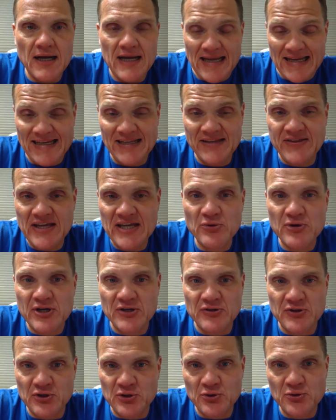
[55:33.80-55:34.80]
anything you
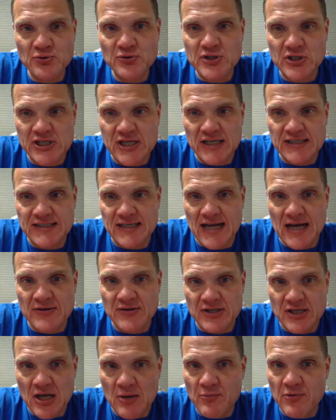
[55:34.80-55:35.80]
can do to cut down
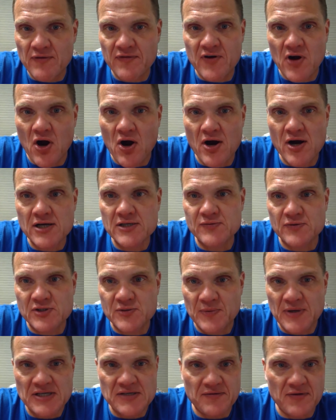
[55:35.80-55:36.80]
the number of cars, which
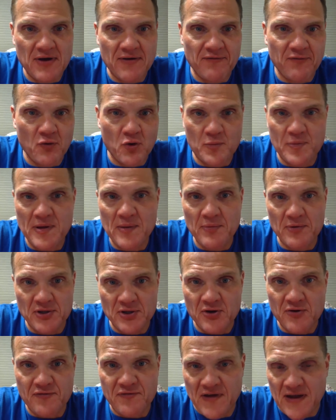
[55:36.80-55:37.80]
means if you have 4 people
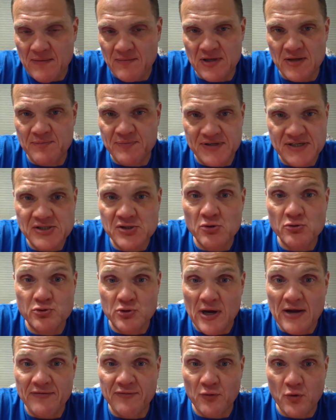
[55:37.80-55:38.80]
in your family, please don't
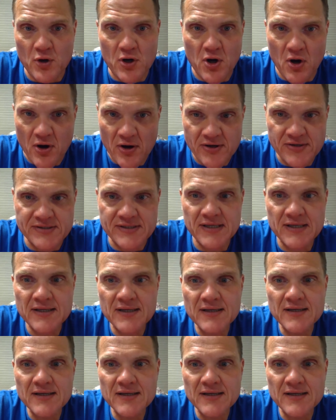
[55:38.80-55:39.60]
drive 4 cars,